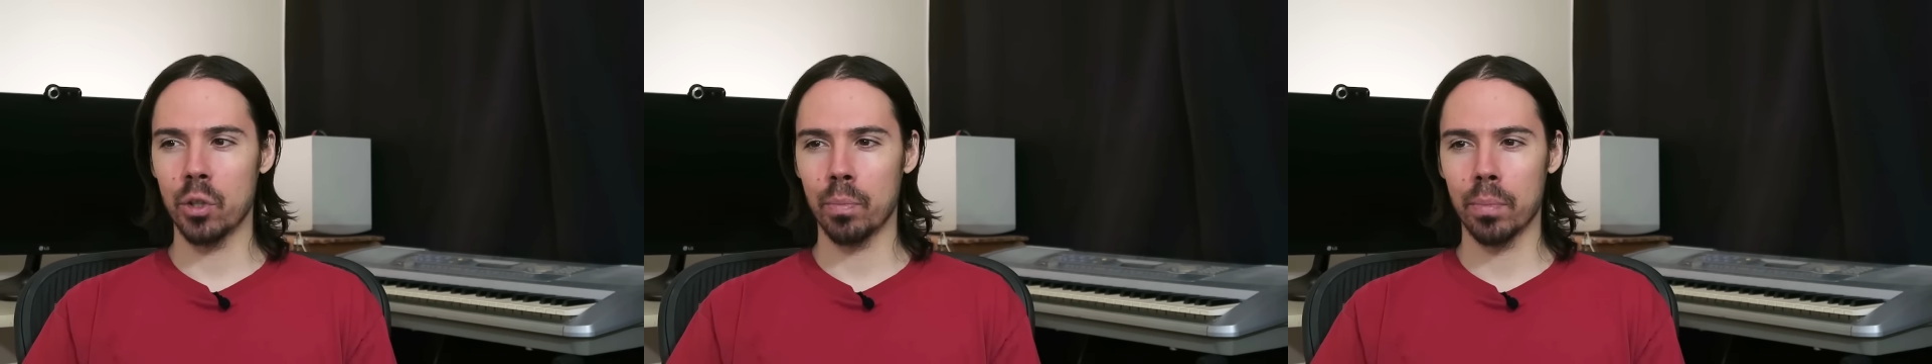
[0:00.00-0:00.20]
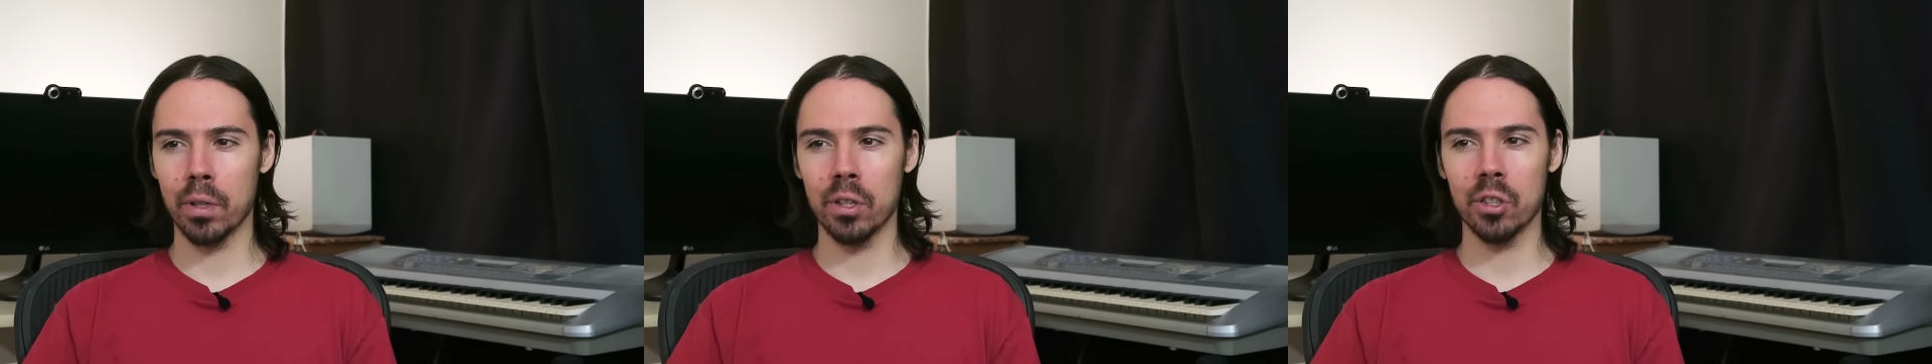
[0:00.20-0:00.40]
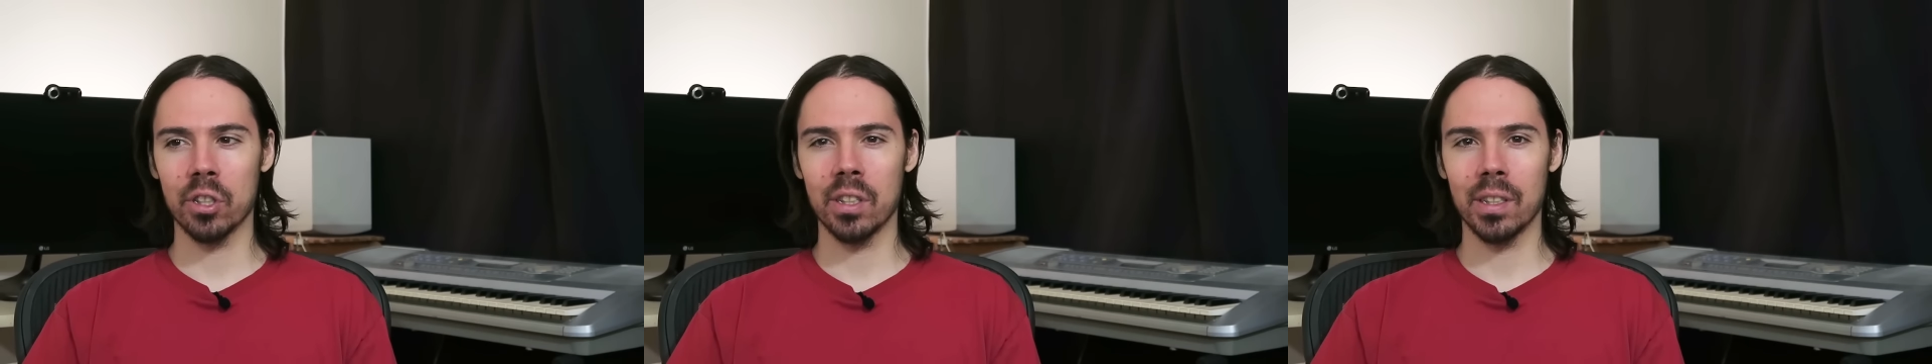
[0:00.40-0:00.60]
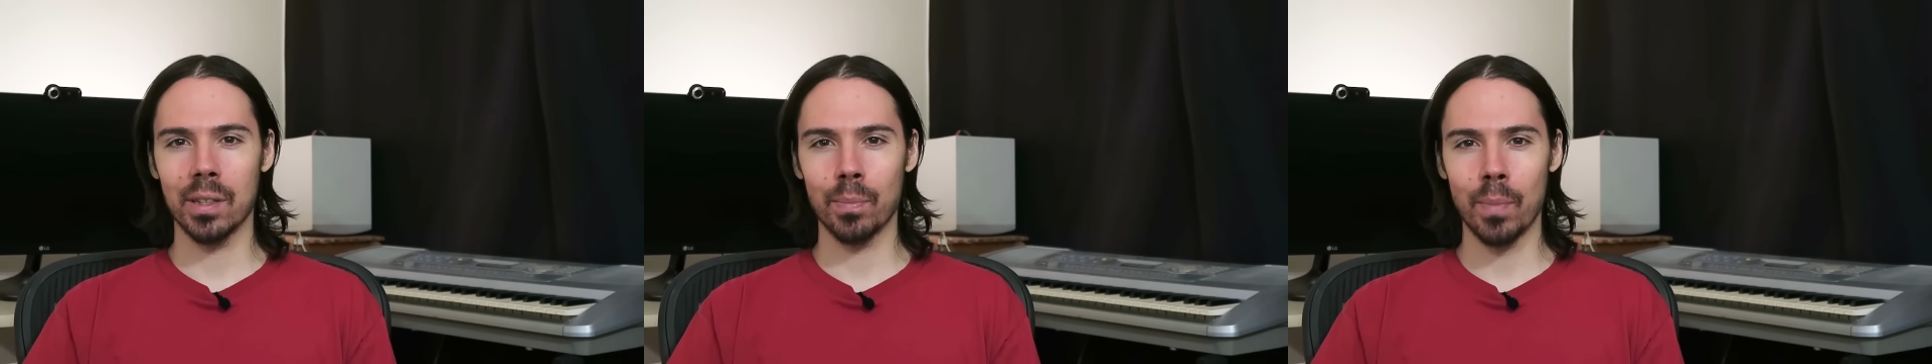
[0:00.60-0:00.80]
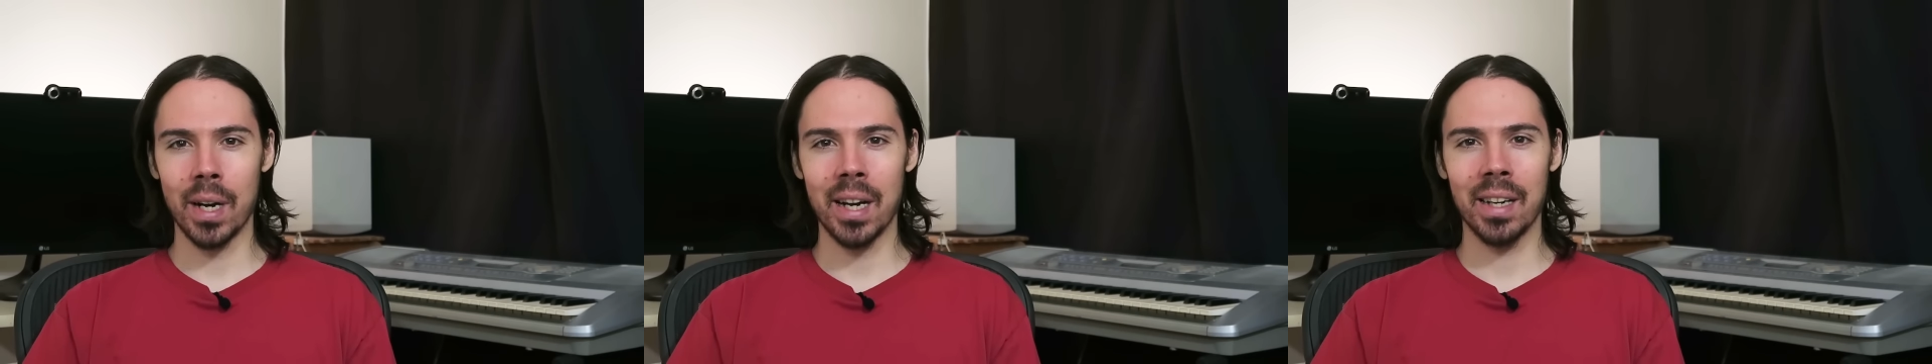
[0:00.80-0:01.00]
a
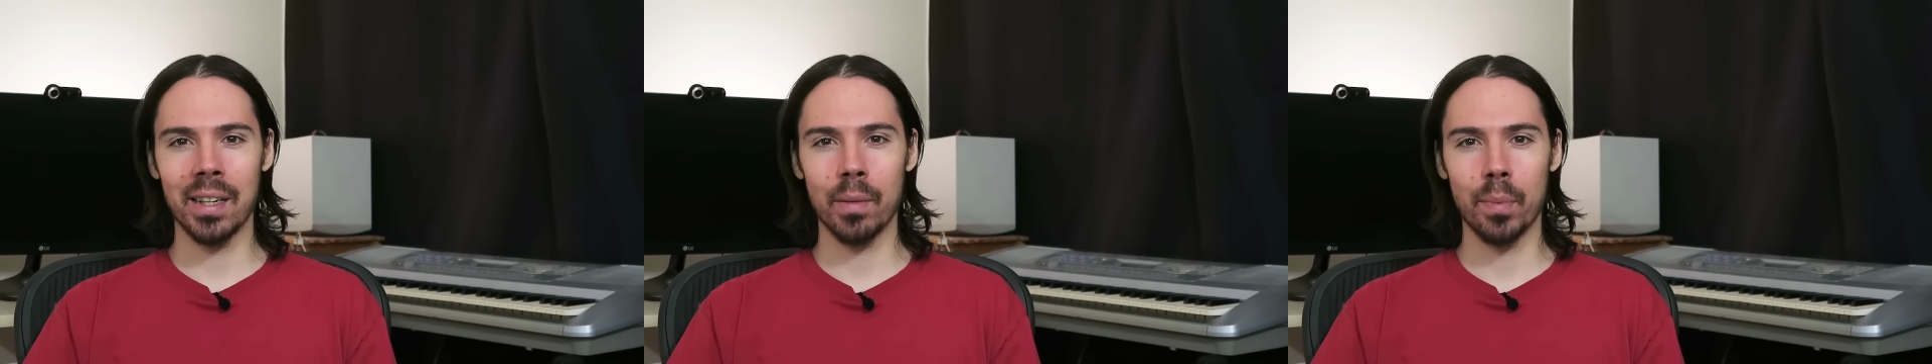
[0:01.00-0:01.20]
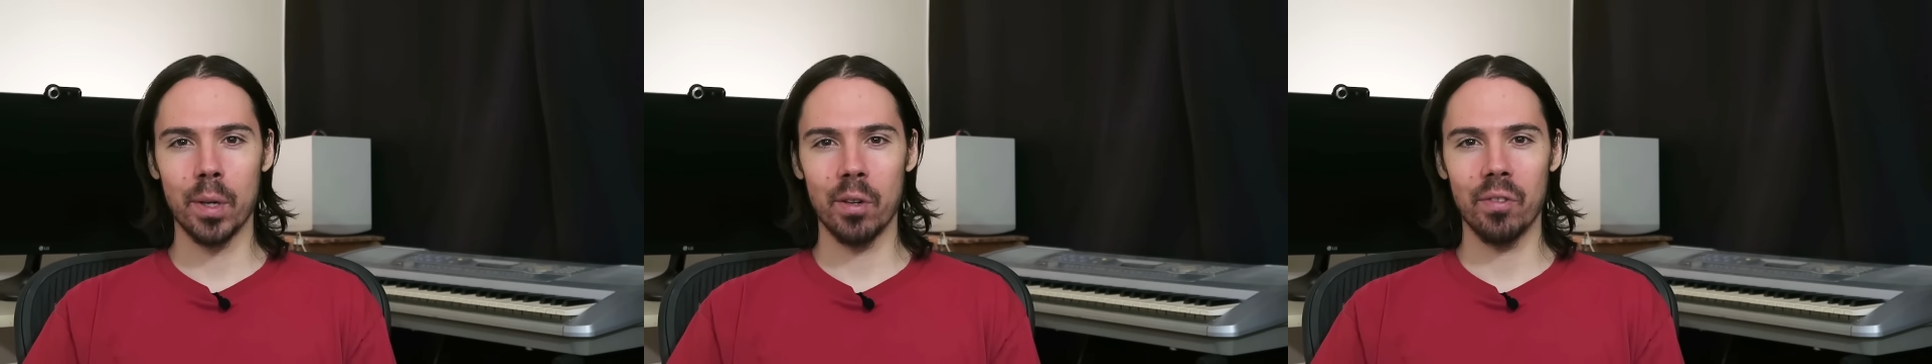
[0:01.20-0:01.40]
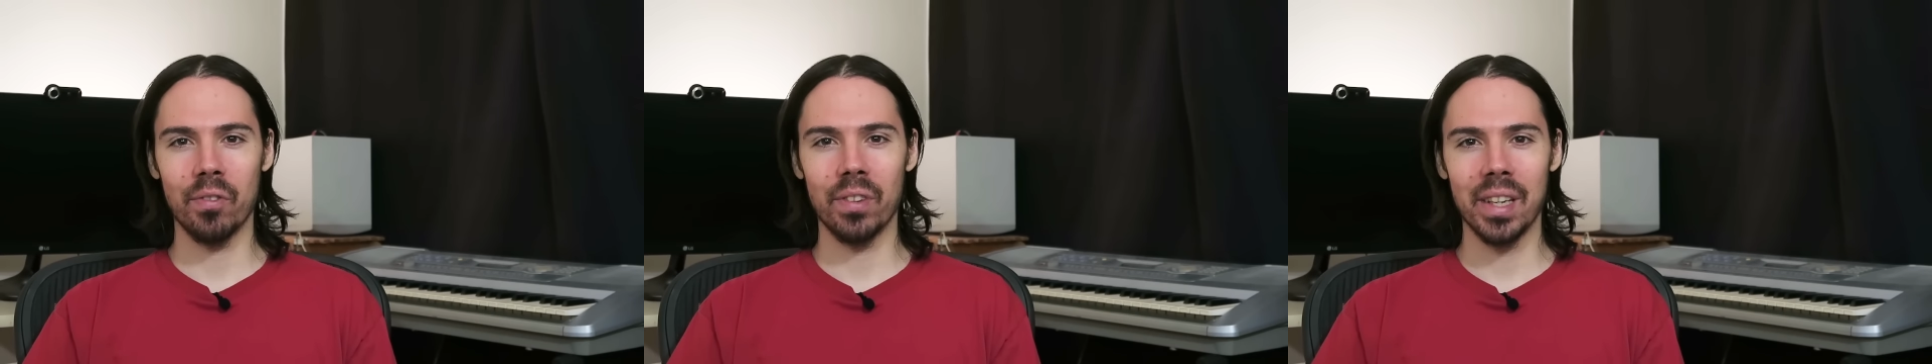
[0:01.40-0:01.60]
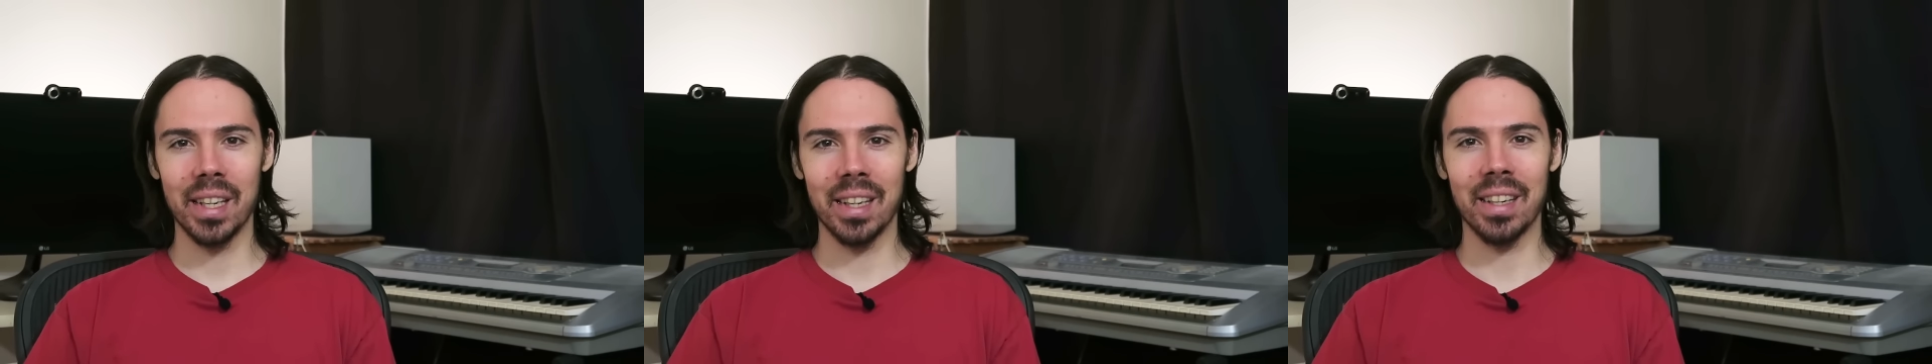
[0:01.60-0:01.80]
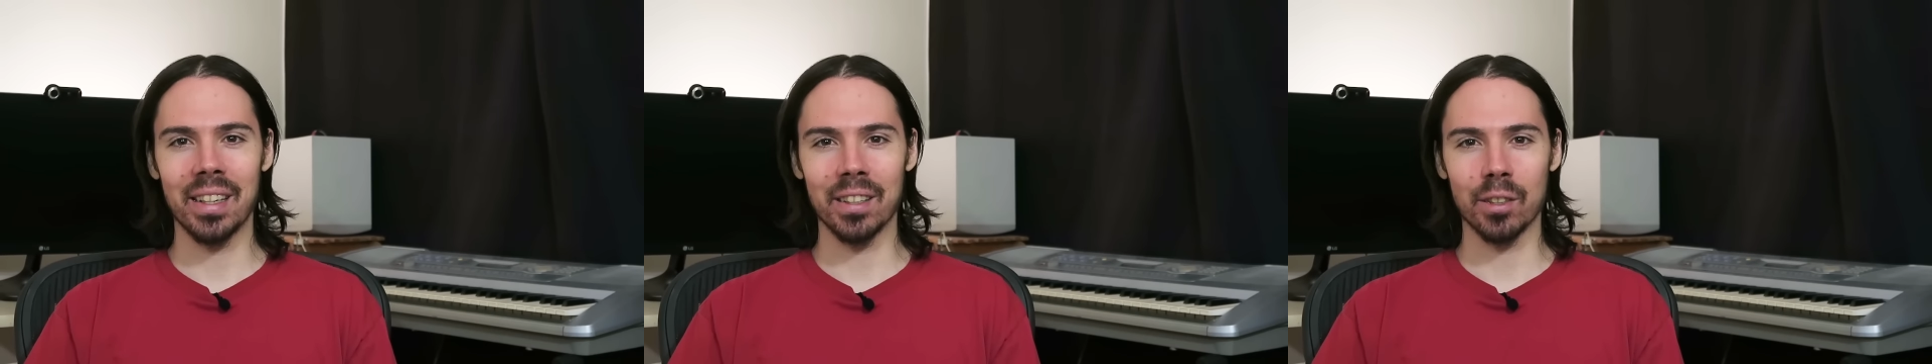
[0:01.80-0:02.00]
person's mind about
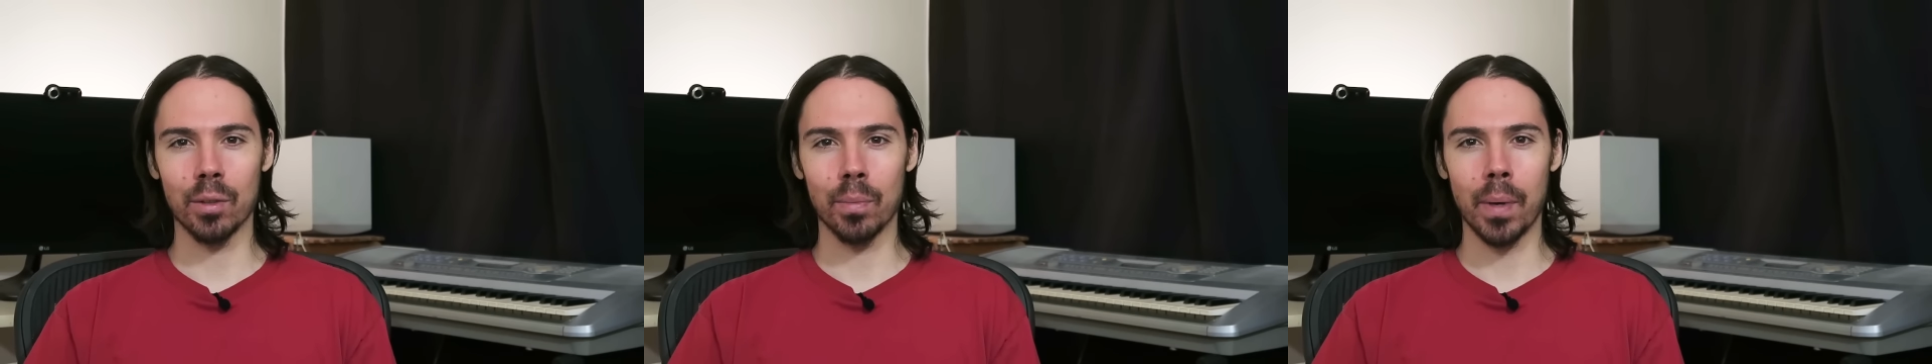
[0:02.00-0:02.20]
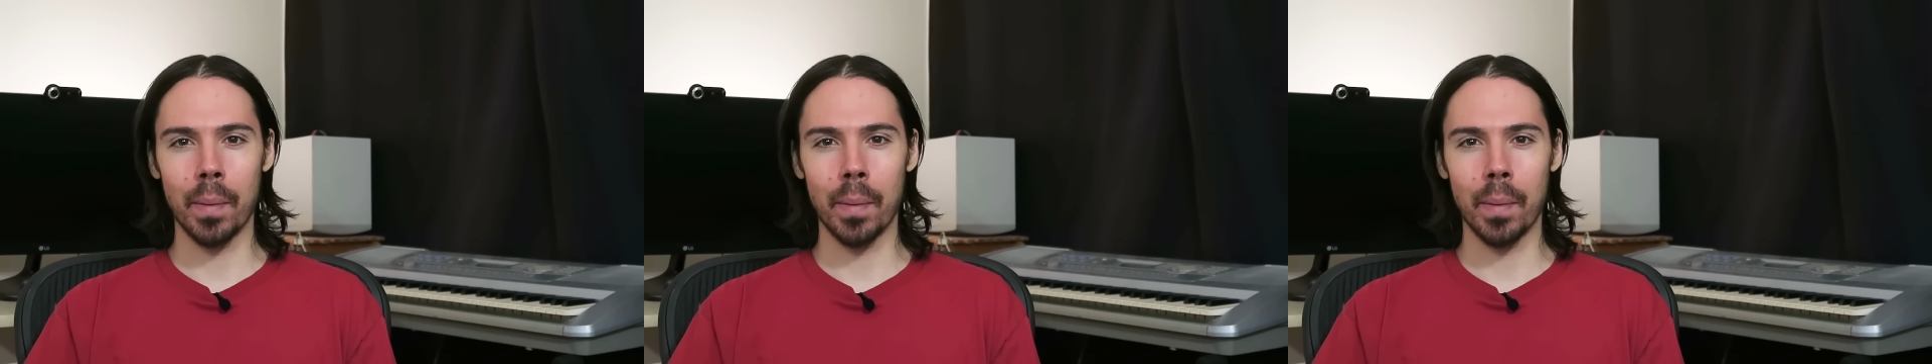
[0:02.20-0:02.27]
veganism.